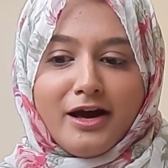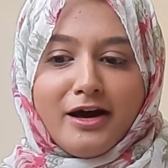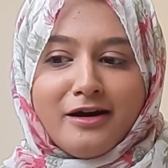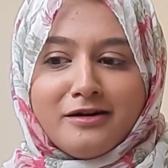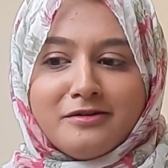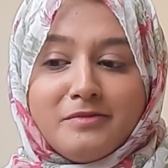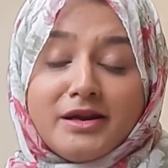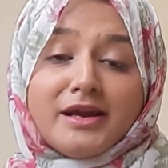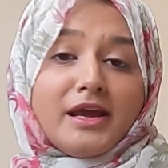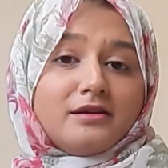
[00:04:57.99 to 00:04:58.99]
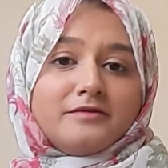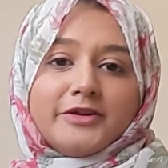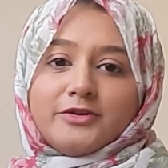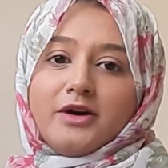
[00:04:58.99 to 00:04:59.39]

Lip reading: But again, you know,